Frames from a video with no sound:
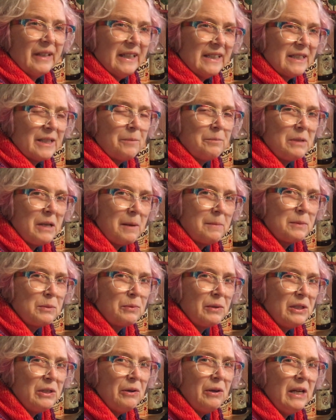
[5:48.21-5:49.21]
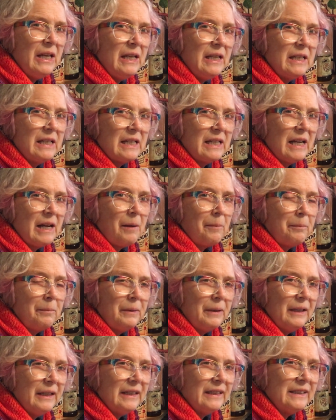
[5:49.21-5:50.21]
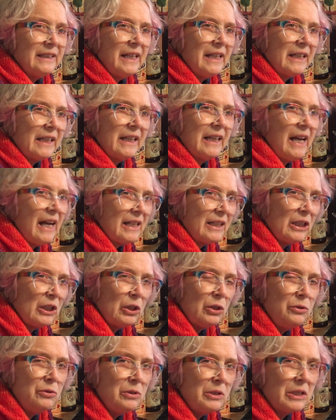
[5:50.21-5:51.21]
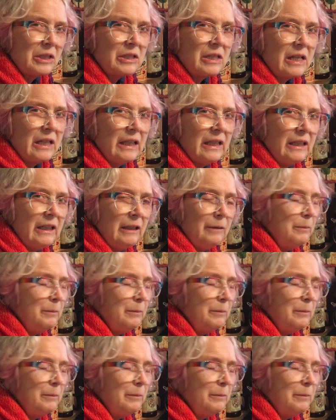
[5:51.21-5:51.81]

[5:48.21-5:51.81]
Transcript: sometimes when you heat it up, it kind of loses a little